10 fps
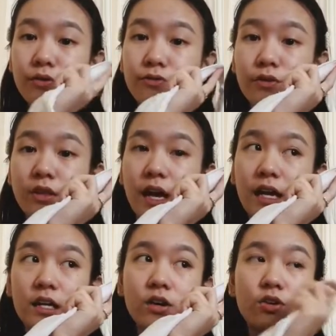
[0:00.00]
for
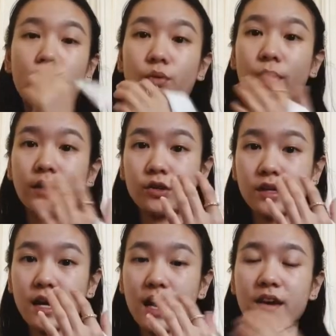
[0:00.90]
like an all white look
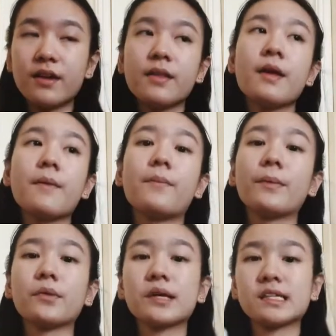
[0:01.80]
again, but I'm
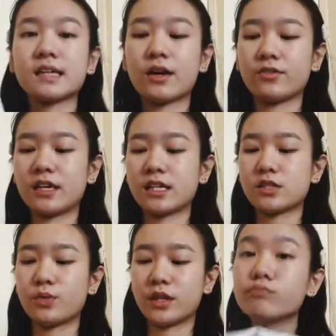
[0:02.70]
going to style
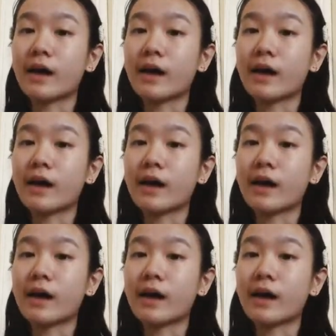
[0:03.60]
this with my